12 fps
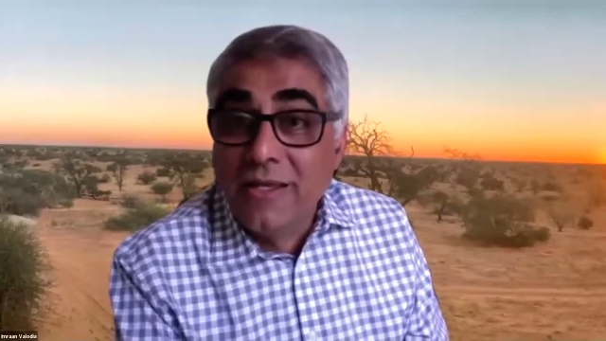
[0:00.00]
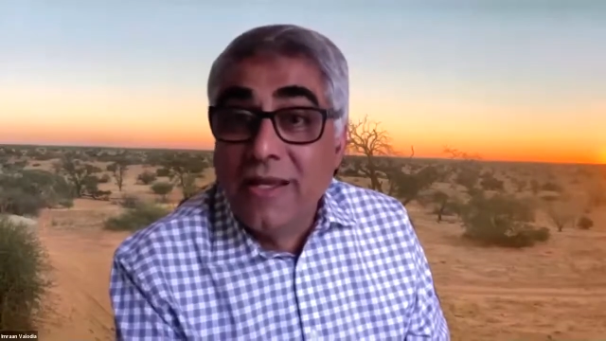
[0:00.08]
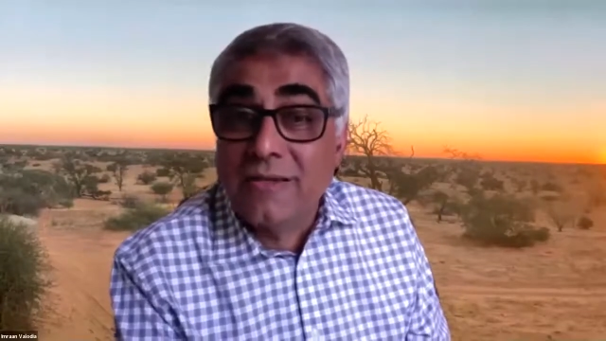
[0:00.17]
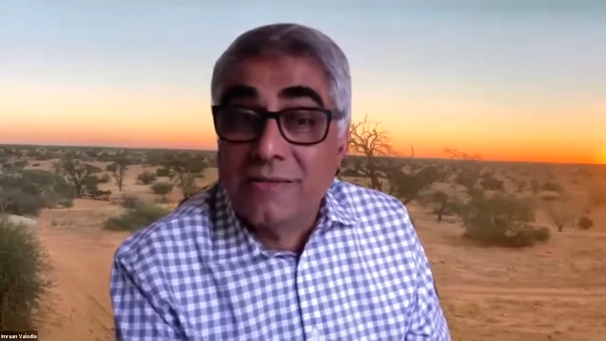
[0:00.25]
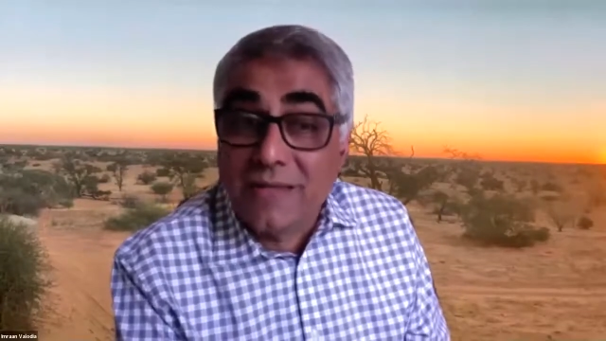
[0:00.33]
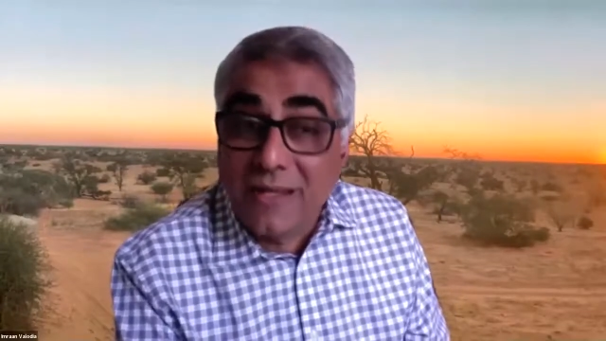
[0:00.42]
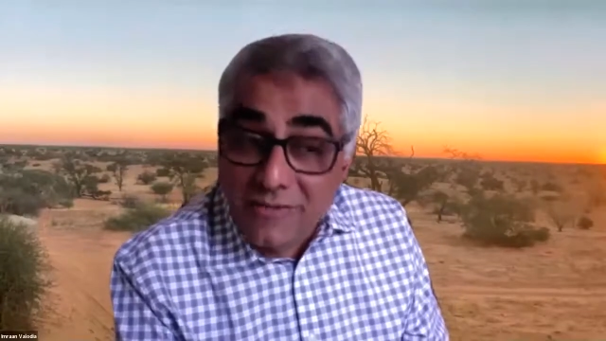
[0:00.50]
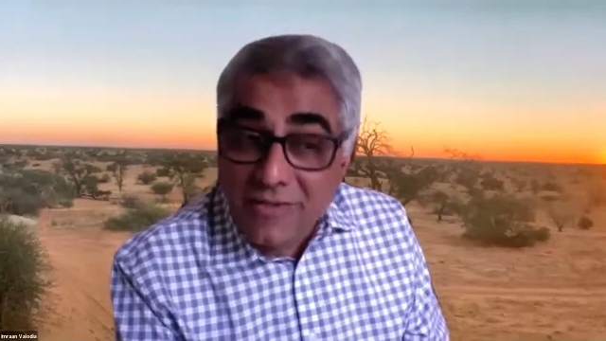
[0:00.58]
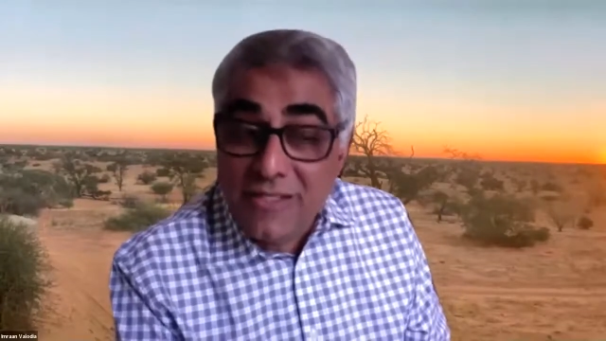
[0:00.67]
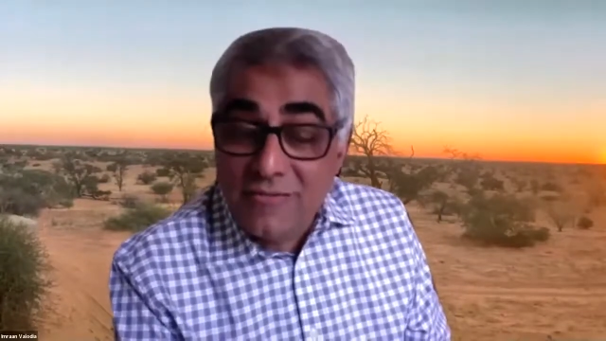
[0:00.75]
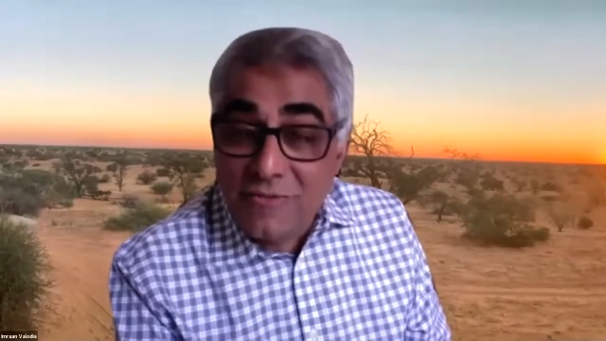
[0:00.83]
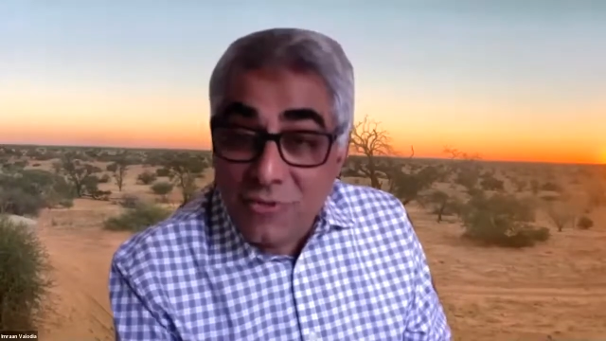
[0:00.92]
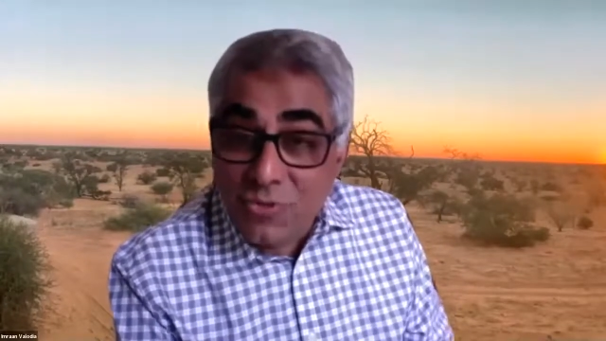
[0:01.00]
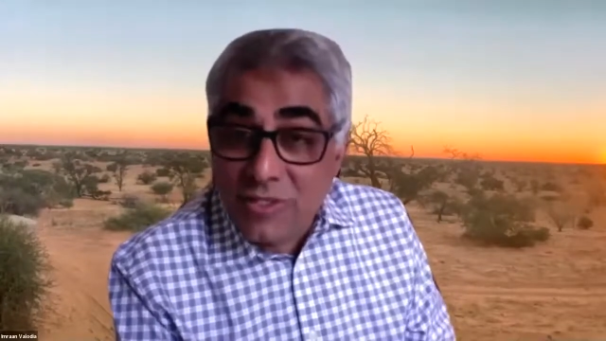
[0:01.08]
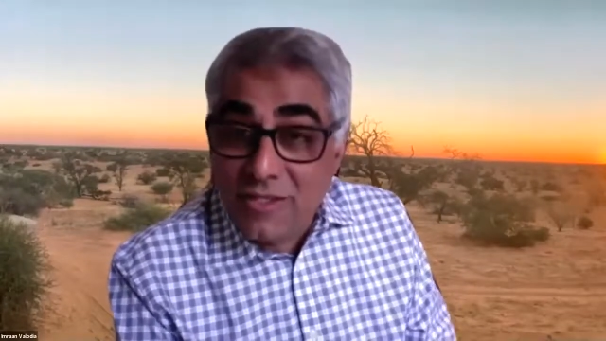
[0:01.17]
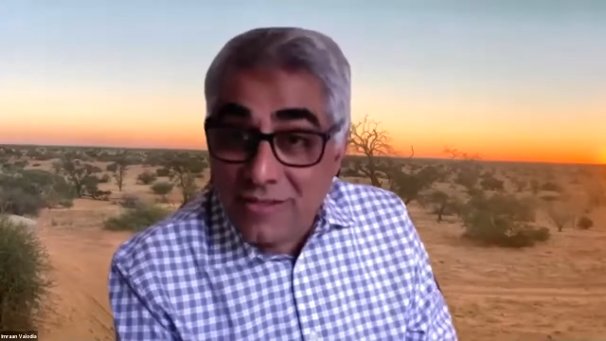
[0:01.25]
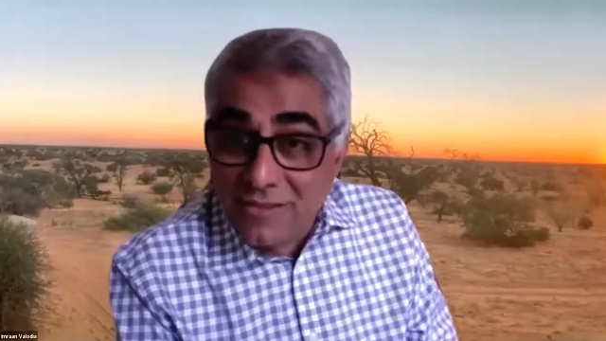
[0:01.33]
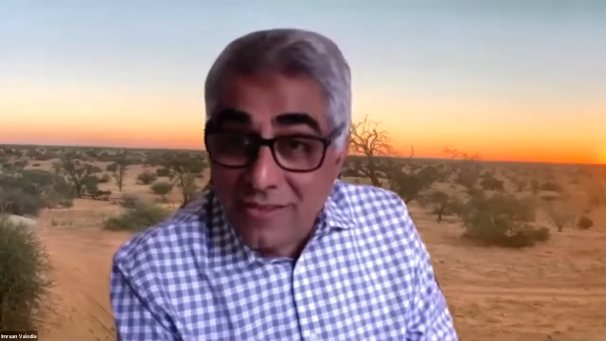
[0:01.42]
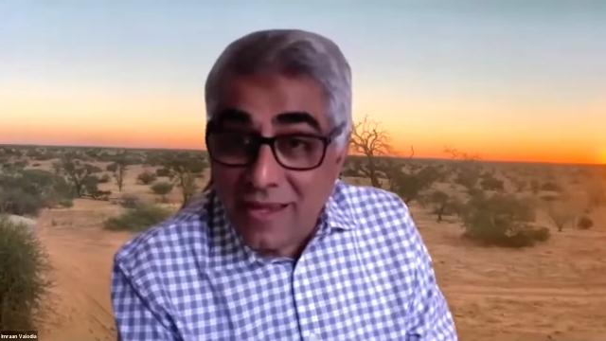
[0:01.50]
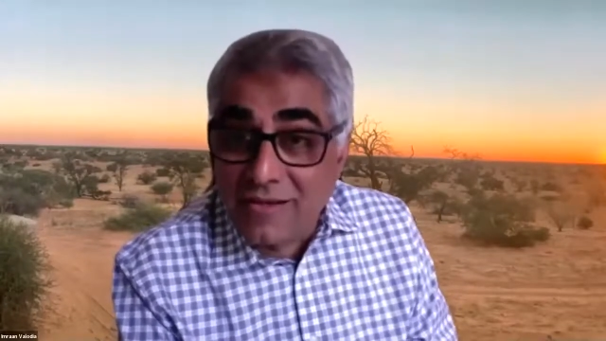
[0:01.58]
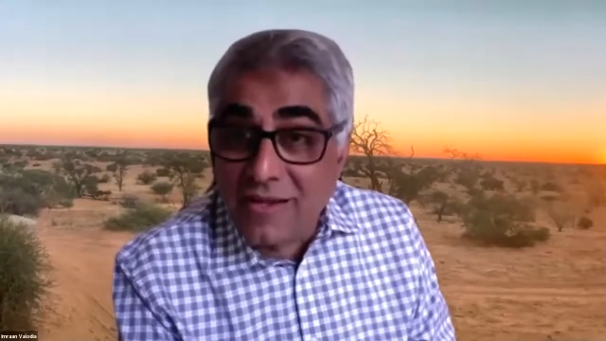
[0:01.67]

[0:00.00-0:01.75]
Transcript: and kind of even within that,